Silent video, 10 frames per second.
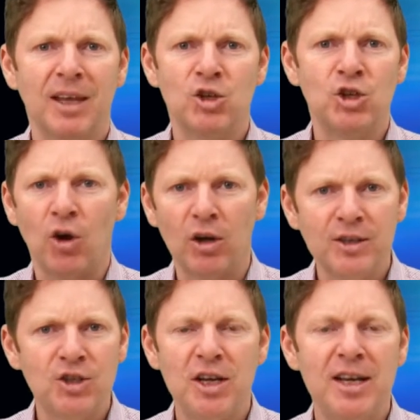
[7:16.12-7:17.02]

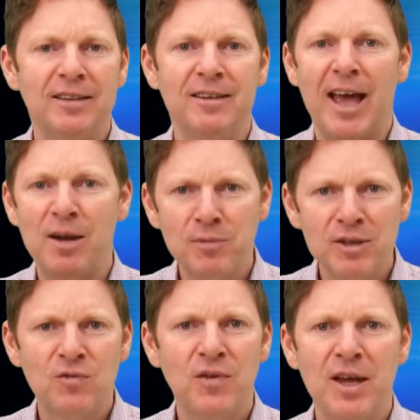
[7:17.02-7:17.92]
geology and the
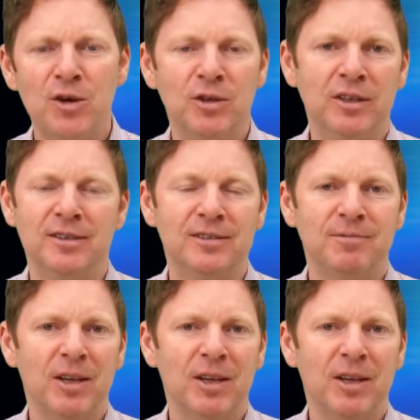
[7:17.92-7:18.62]
atmosphere and